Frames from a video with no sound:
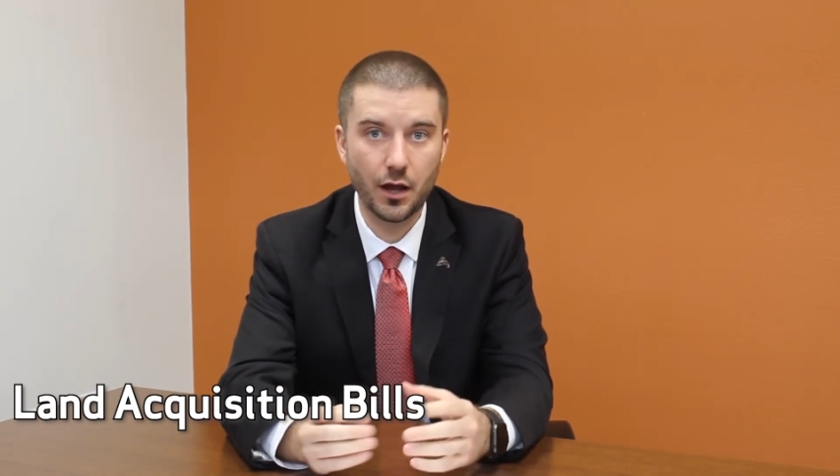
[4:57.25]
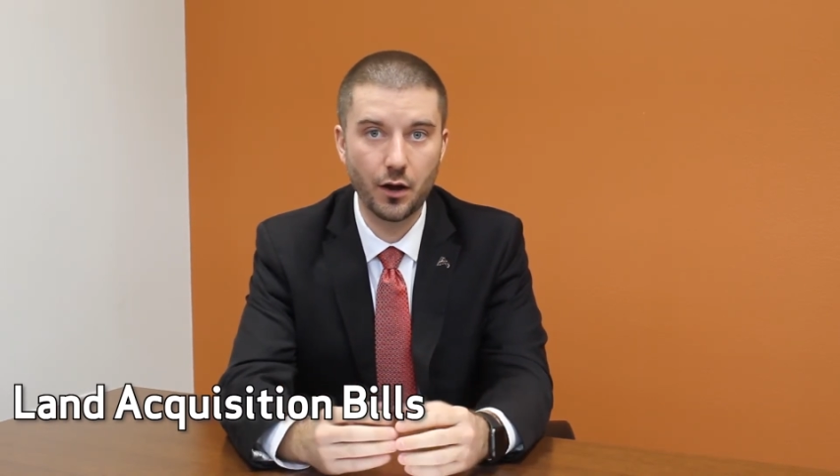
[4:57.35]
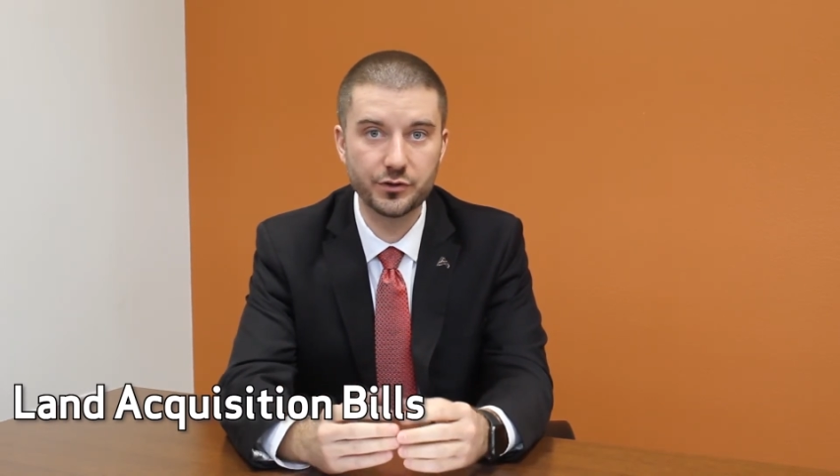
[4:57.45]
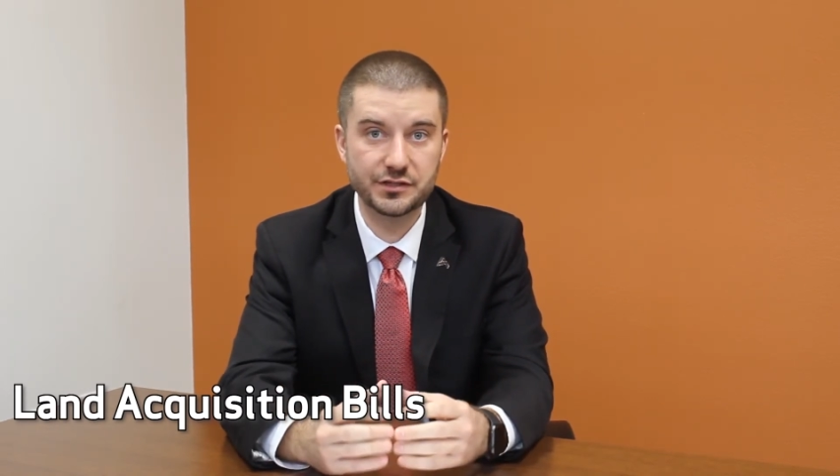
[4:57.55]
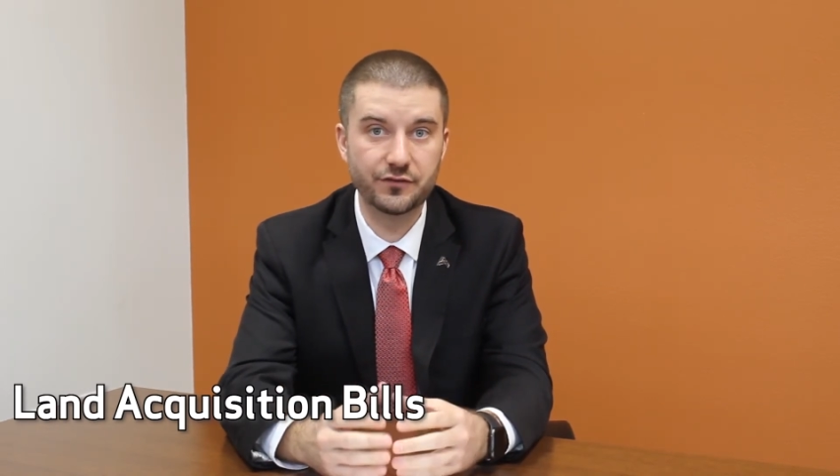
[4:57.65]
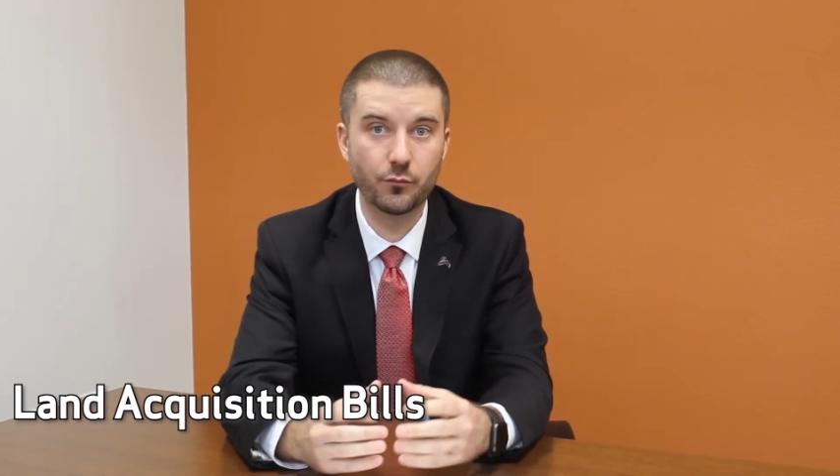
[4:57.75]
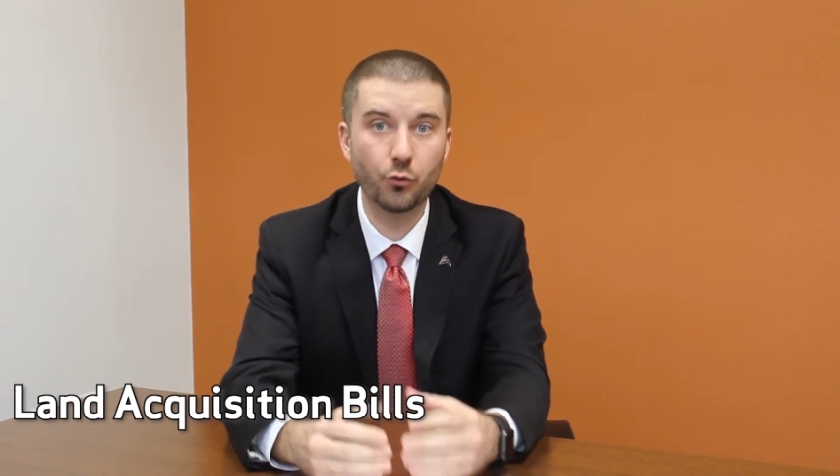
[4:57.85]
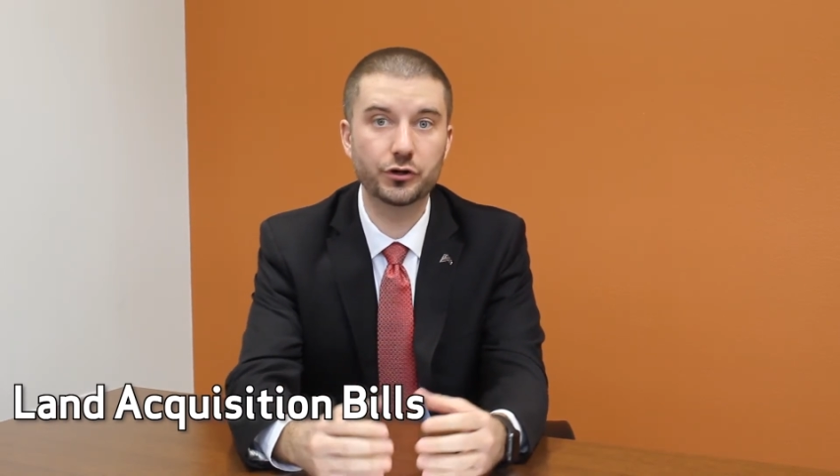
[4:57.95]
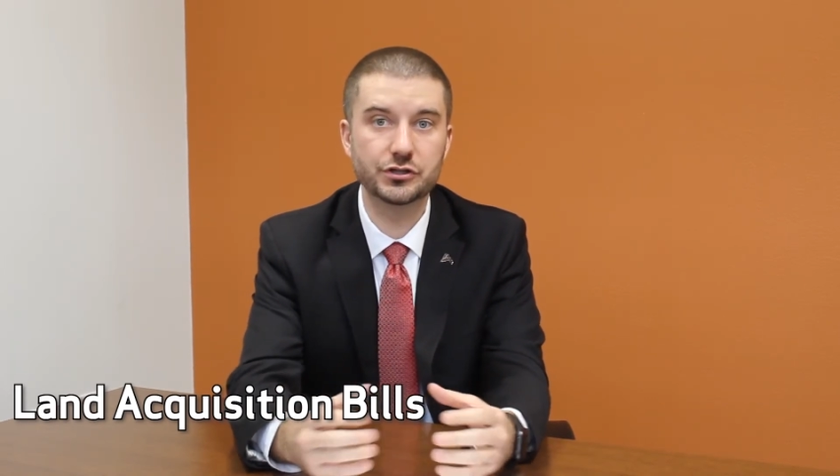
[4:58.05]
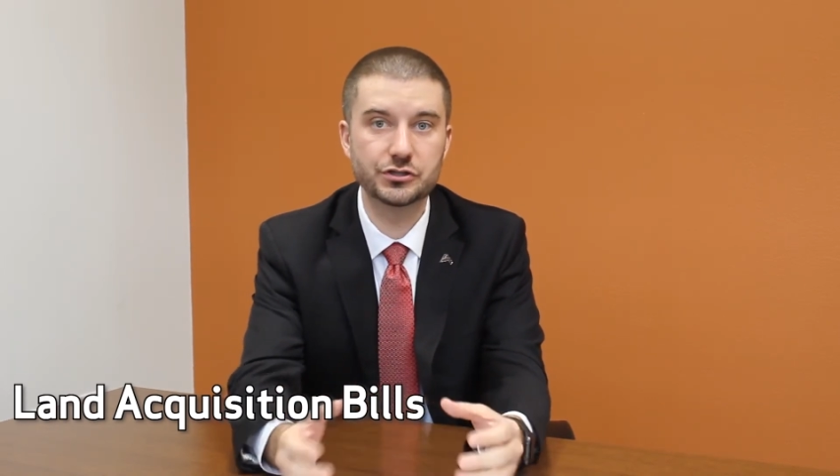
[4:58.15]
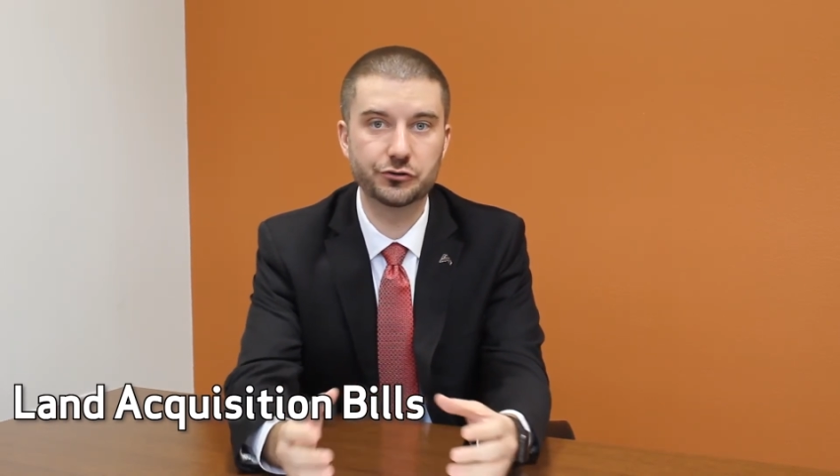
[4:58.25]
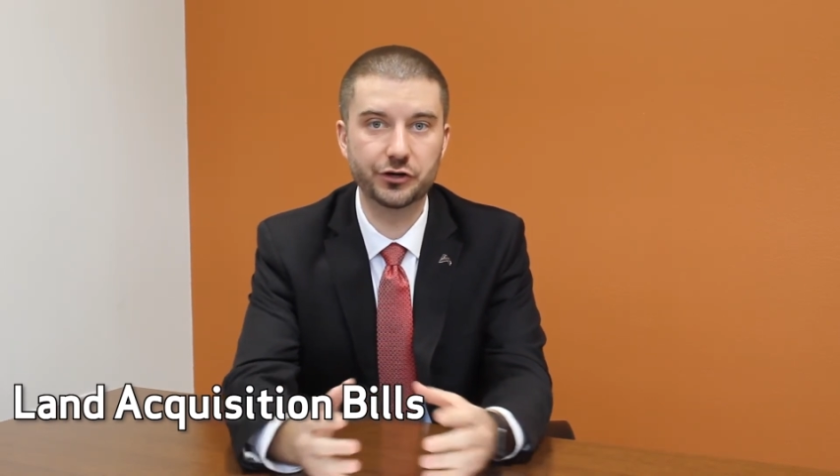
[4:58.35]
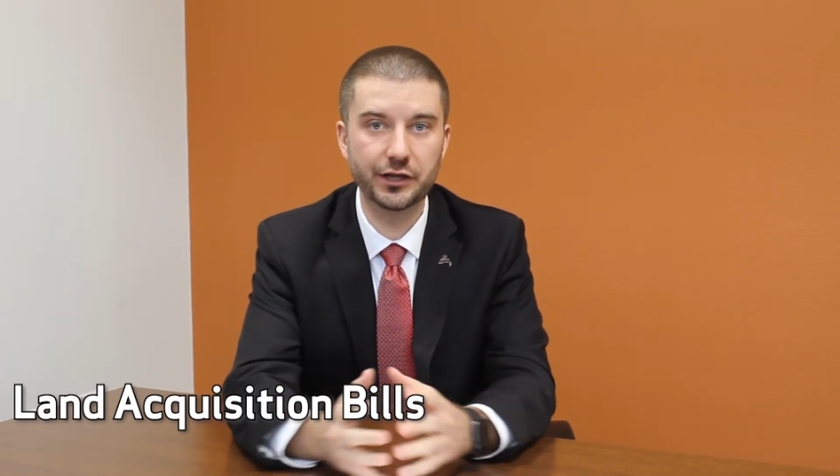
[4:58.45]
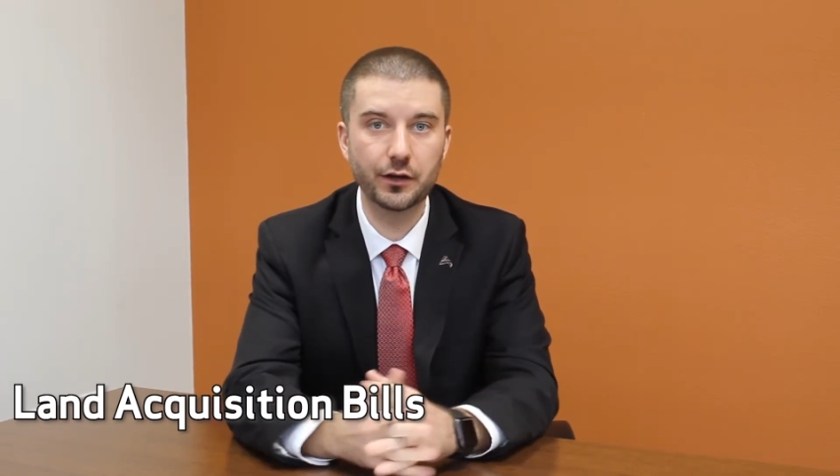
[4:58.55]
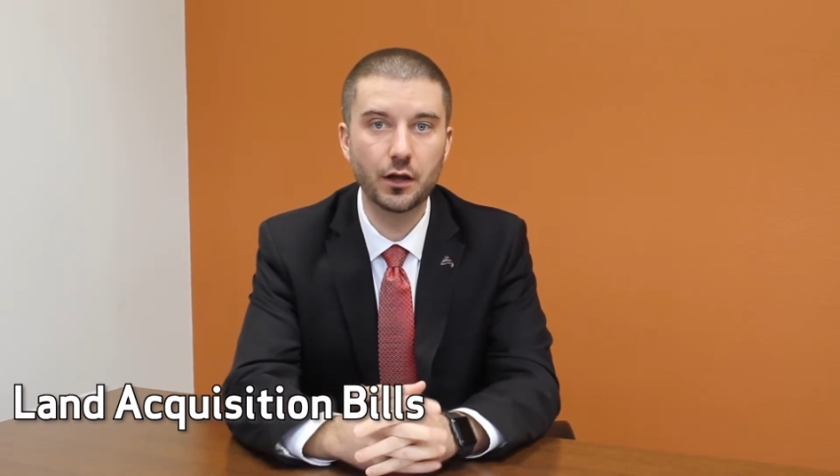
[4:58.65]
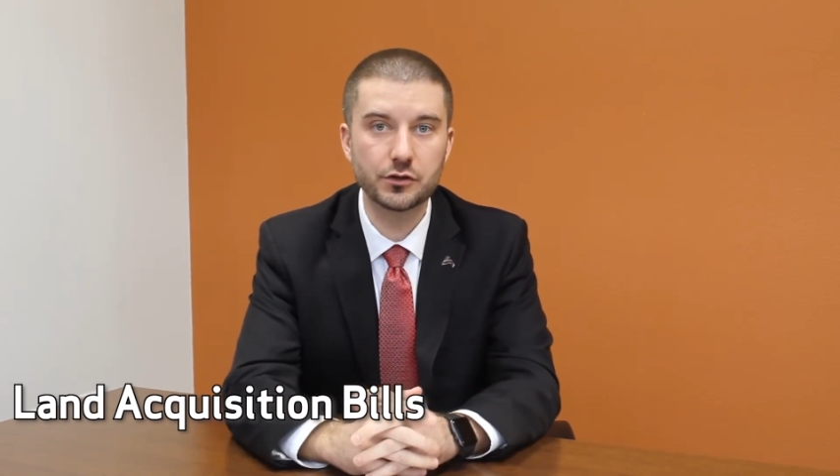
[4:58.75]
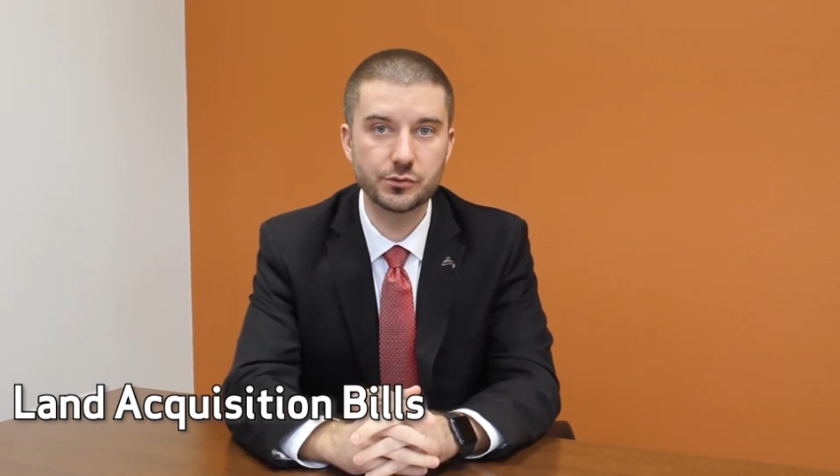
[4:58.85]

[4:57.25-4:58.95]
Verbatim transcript: uh, was even more concerning